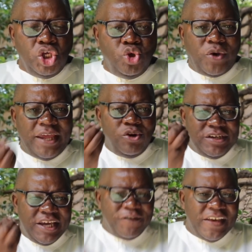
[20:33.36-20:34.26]
You
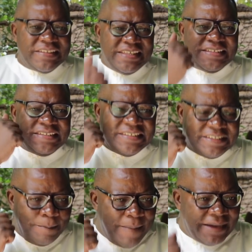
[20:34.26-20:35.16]
cannot have a
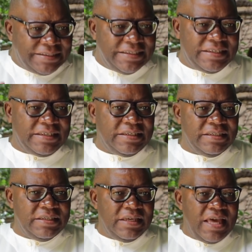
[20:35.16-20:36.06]
systematic
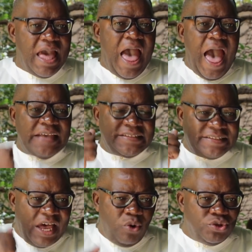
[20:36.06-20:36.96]

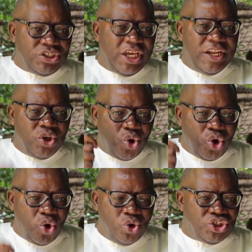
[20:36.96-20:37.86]
assault and
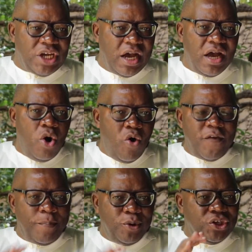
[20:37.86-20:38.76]
closure of
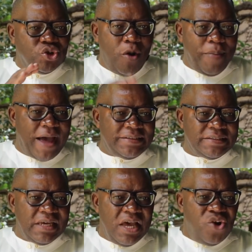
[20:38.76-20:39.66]
a political
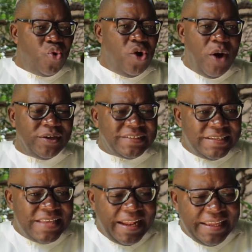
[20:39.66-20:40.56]
party. All our
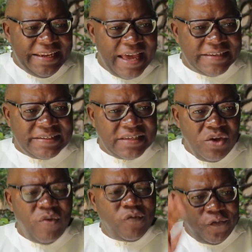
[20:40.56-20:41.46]
senior leaders,
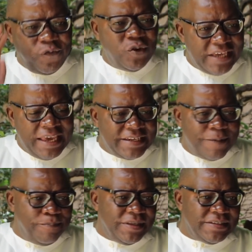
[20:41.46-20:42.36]
we've got 48
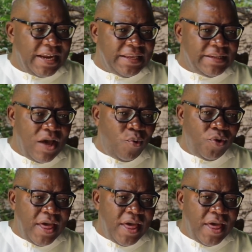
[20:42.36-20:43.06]
MPs right now,